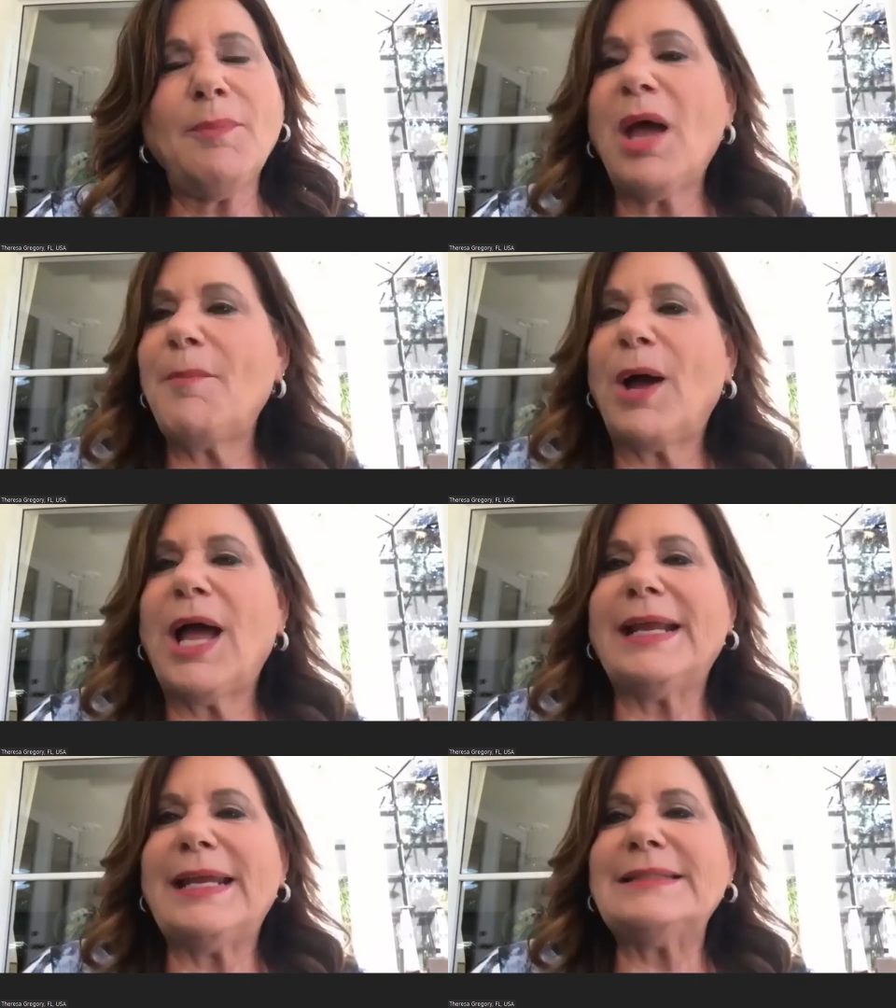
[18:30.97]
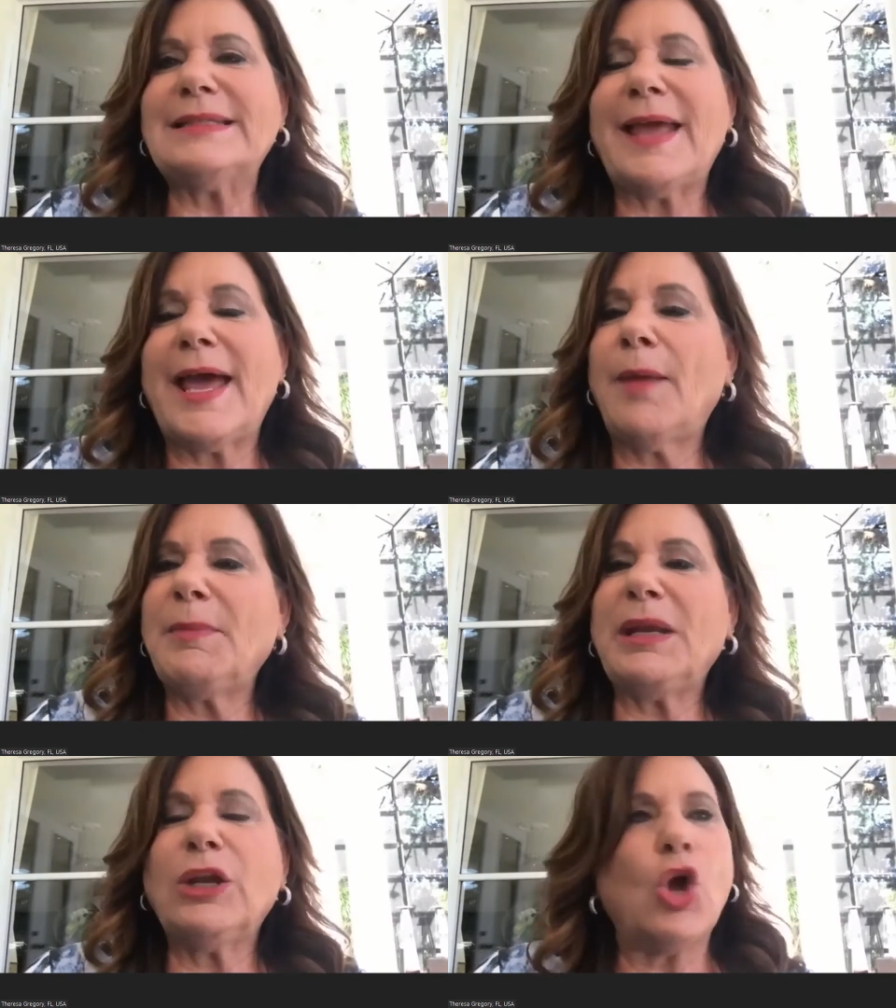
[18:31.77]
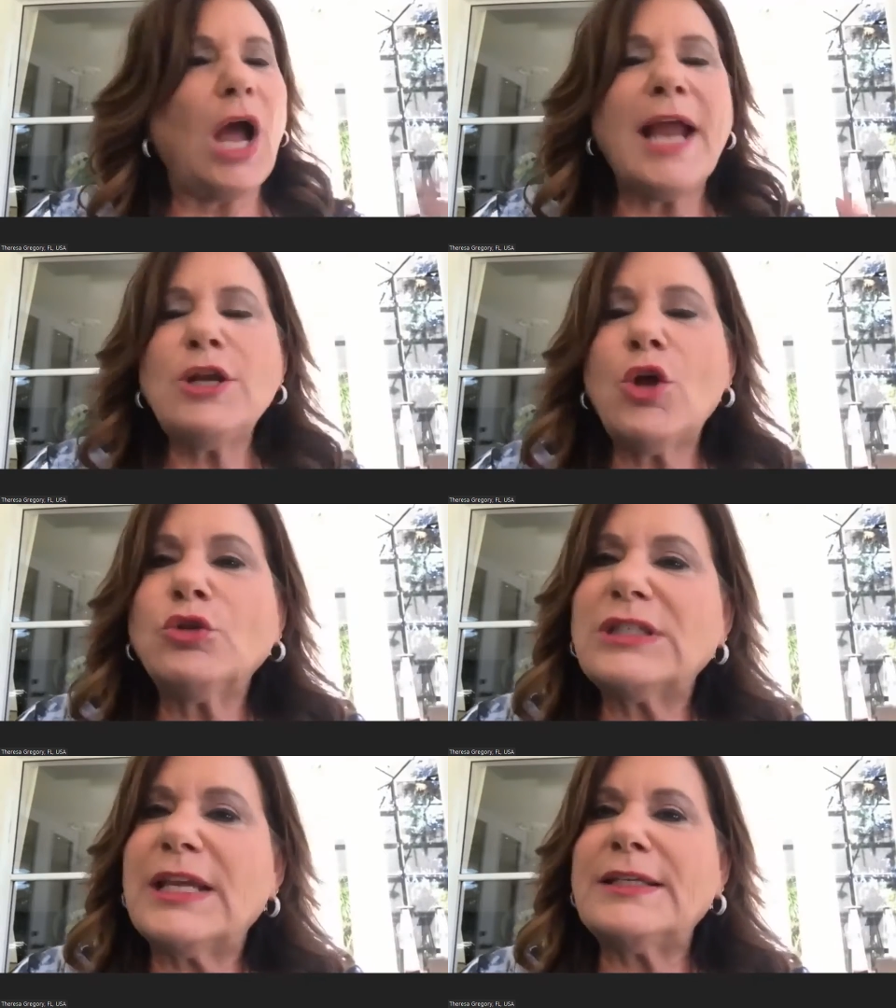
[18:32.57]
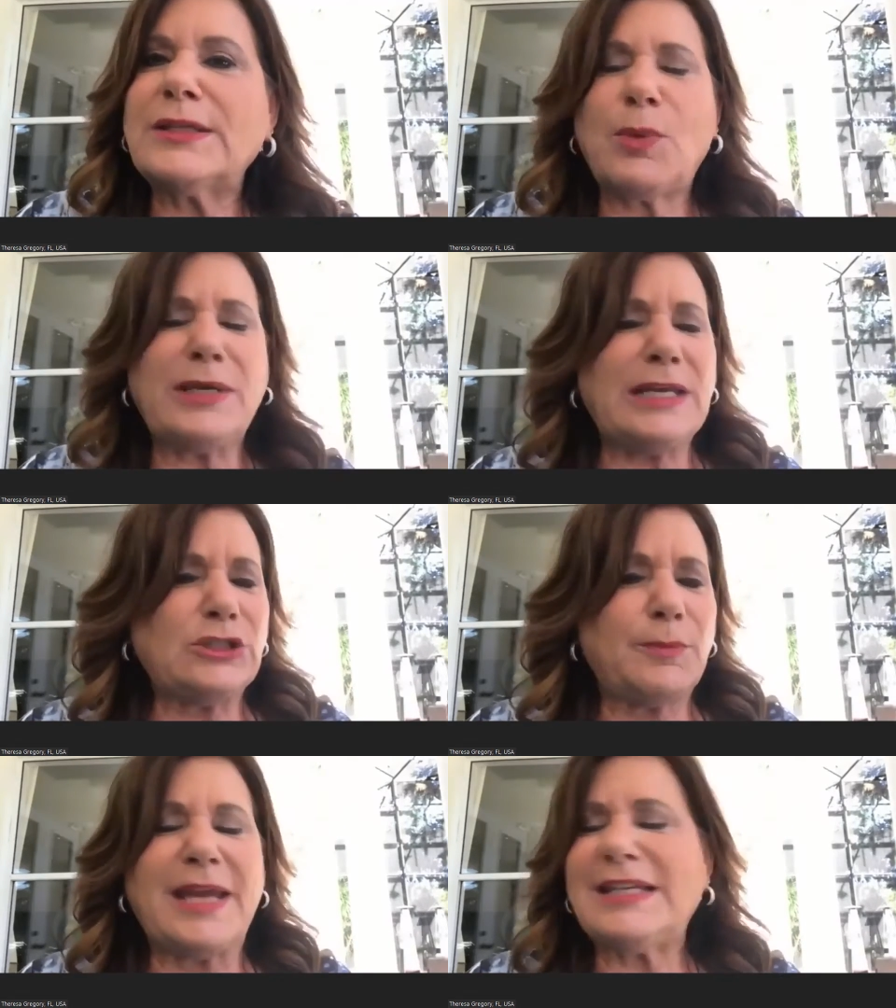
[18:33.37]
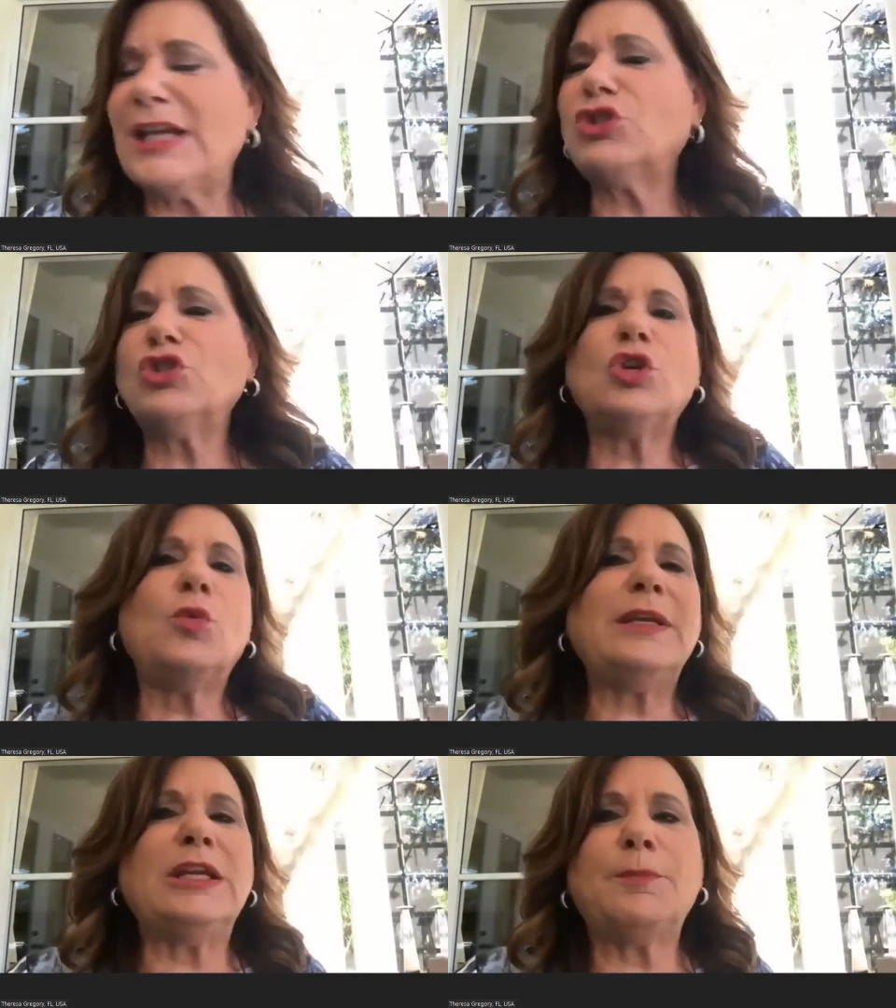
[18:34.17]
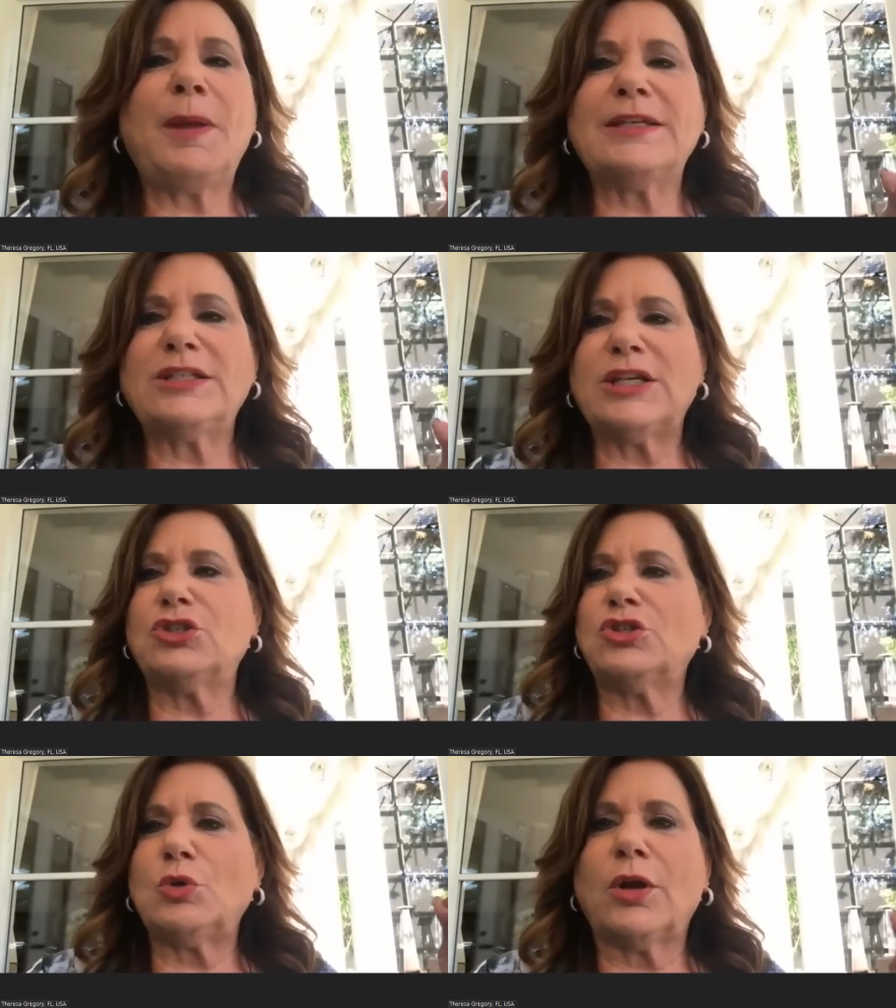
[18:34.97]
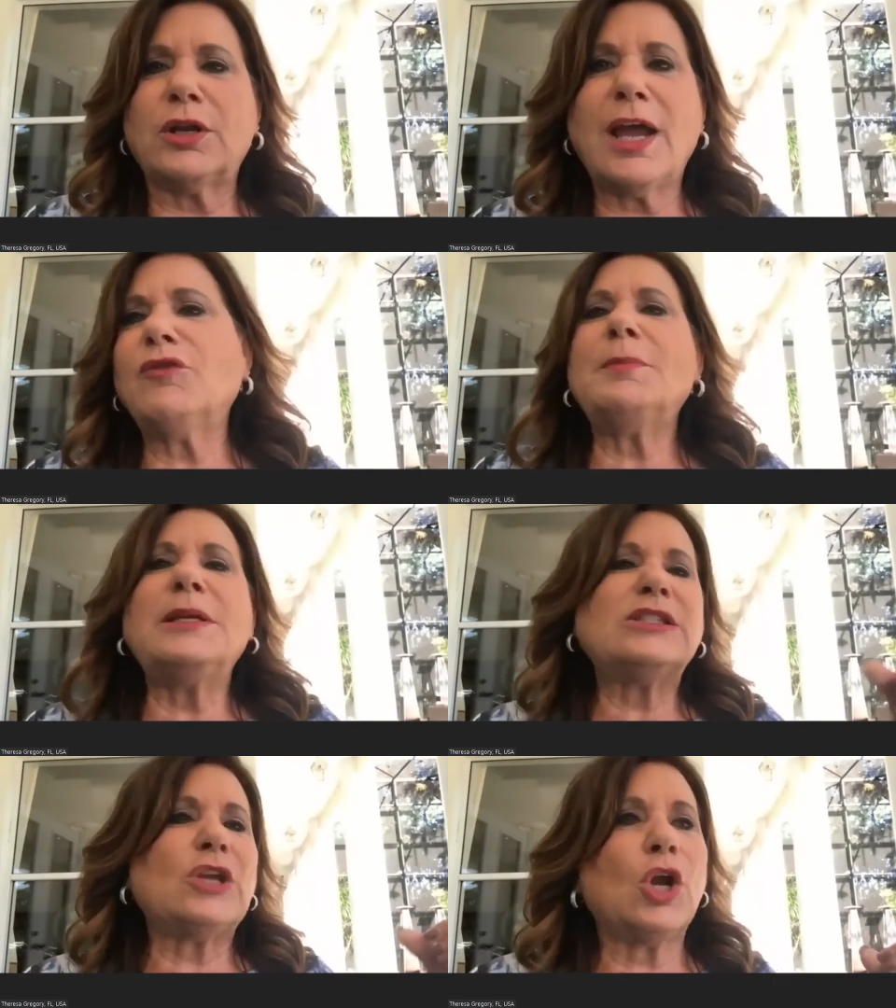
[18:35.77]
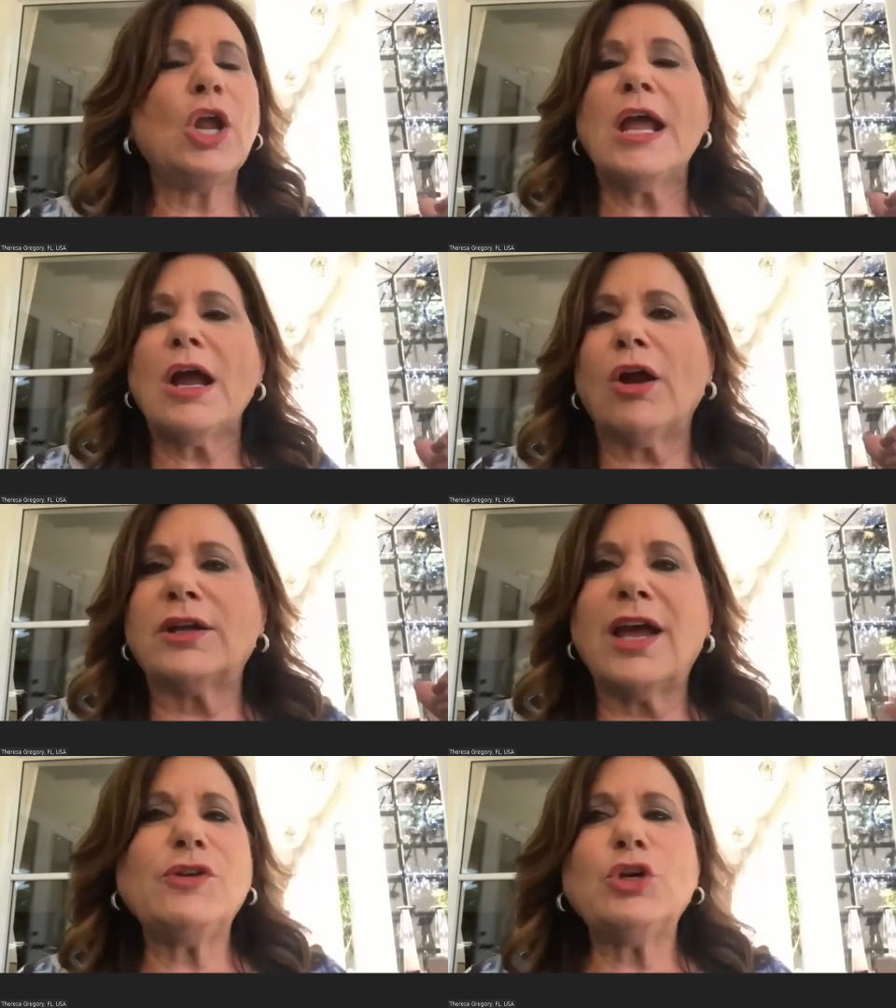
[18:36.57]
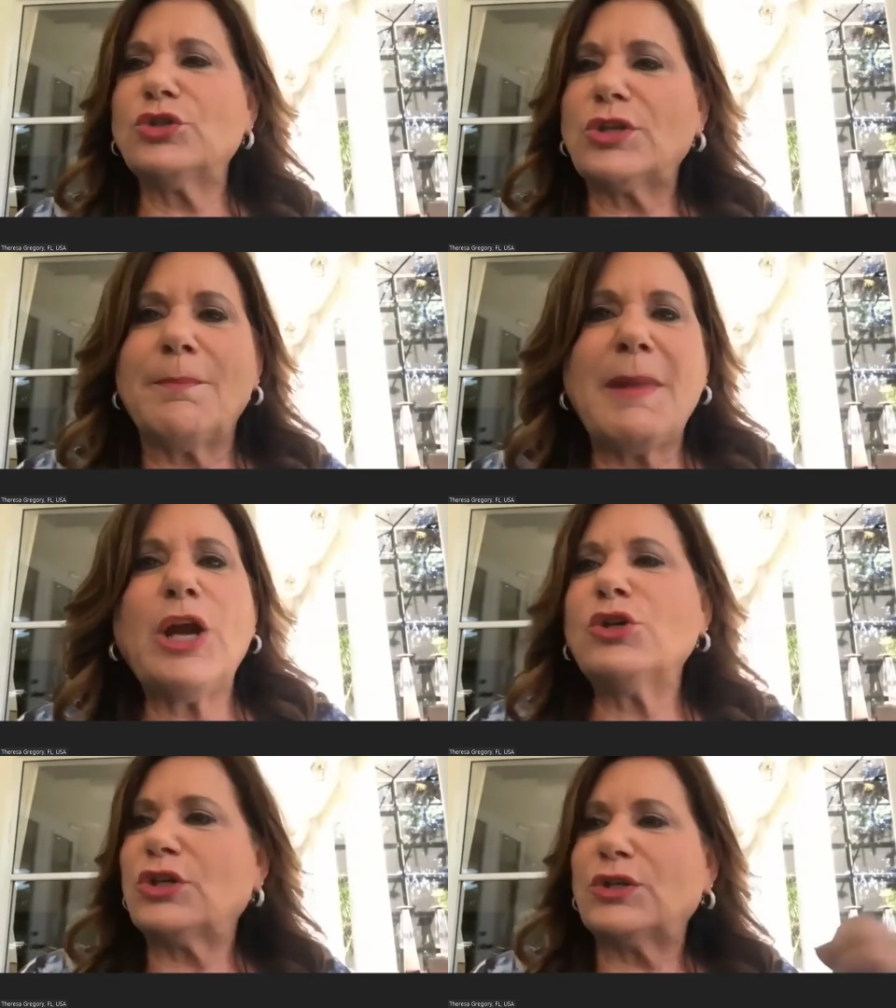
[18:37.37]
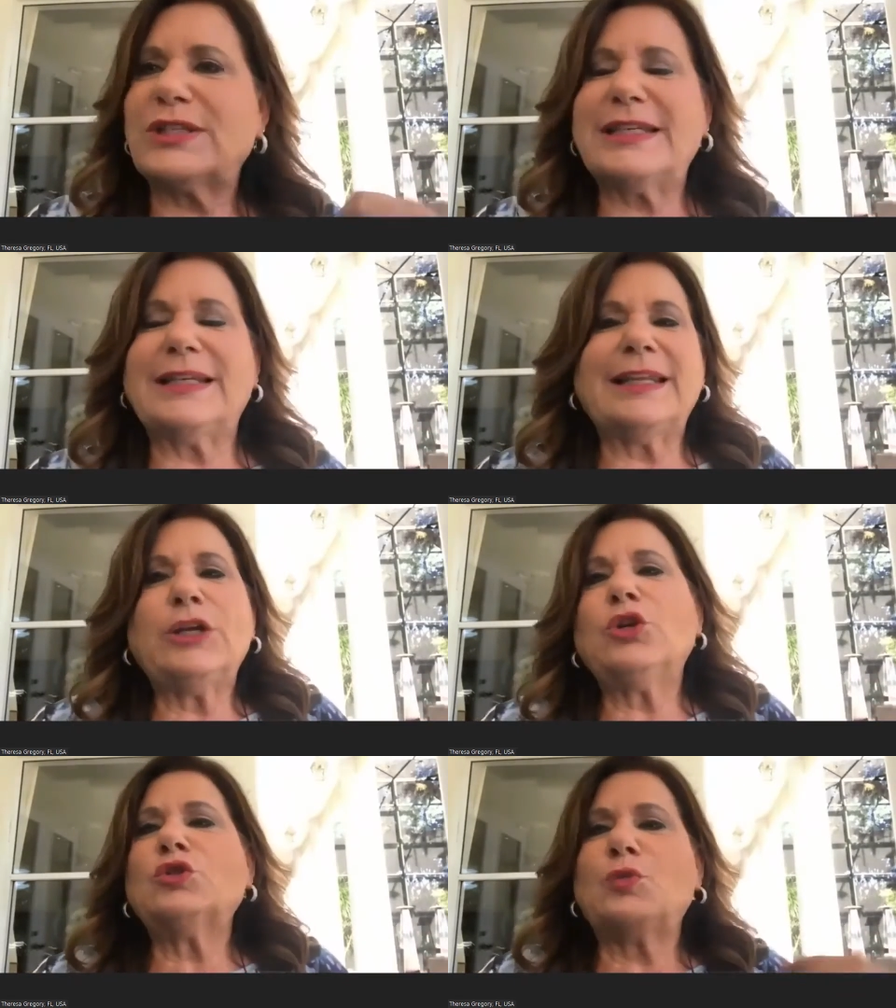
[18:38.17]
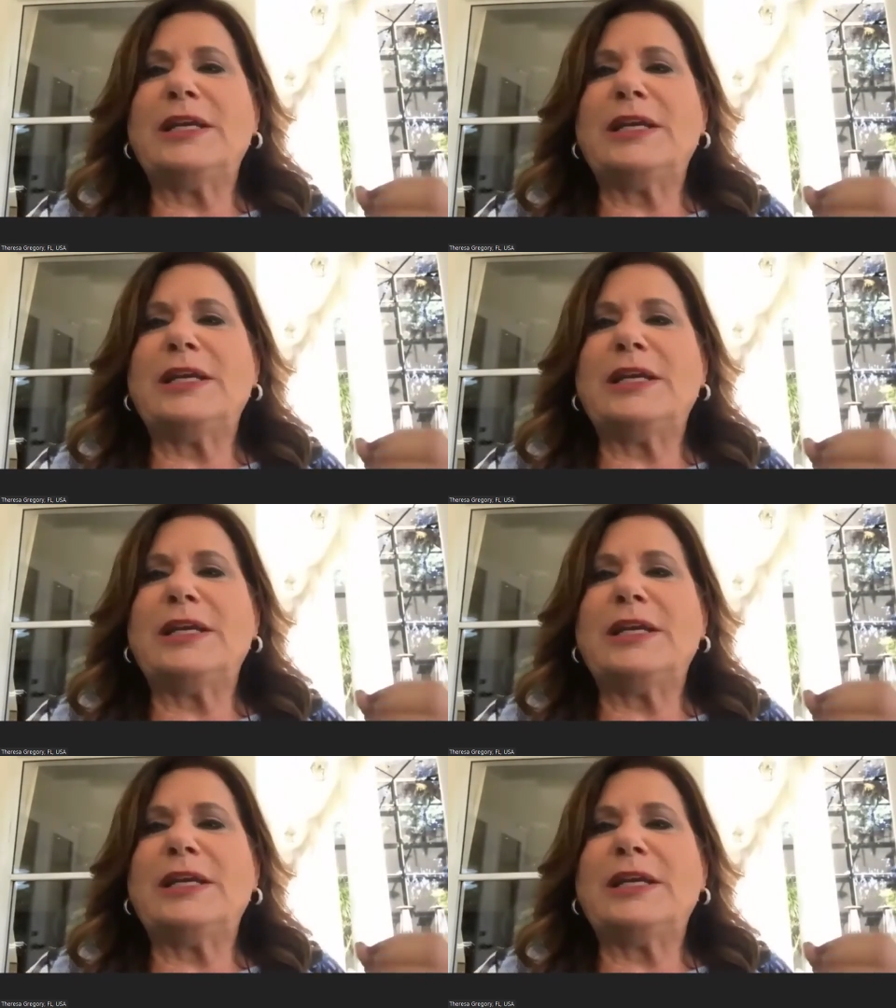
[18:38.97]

I'm not buying into that. I mean, look, I know there's things that we need to pay attention to. We need to pay attention to our governments, our governors, our mayors, our city leaders.